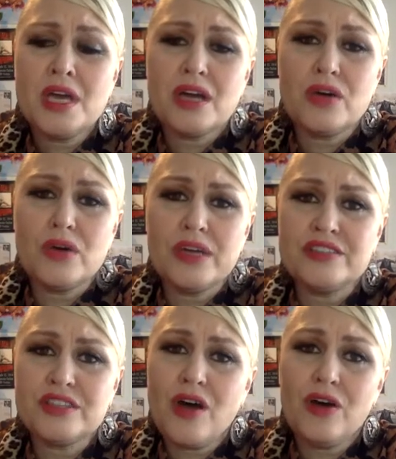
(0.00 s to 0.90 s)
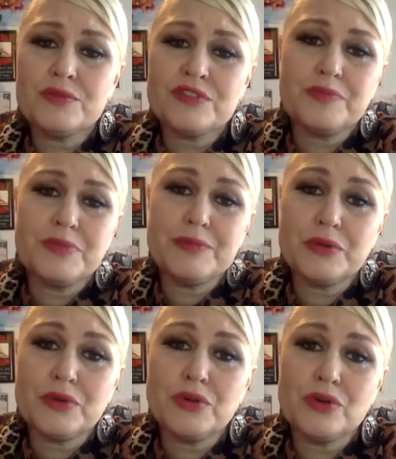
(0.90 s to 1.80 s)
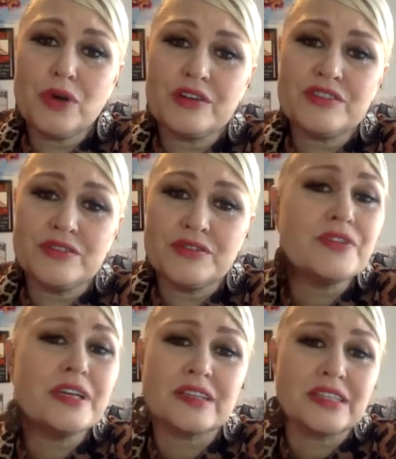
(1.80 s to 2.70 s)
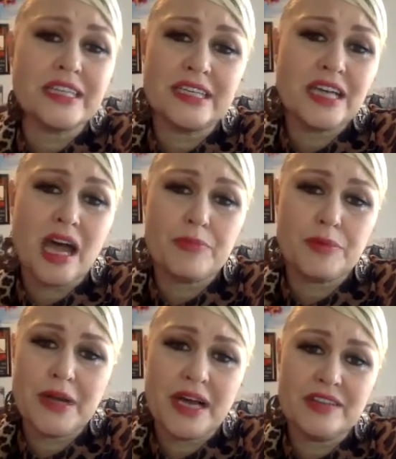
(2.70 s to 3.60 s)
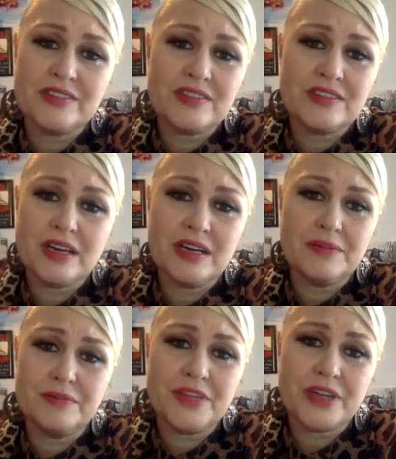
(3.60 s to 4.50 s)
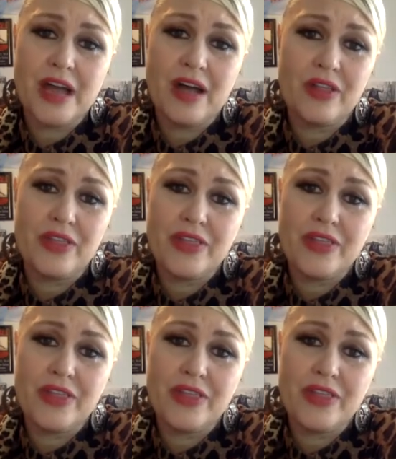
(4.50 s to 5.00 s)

go into homes of people who are severely compromised, their health,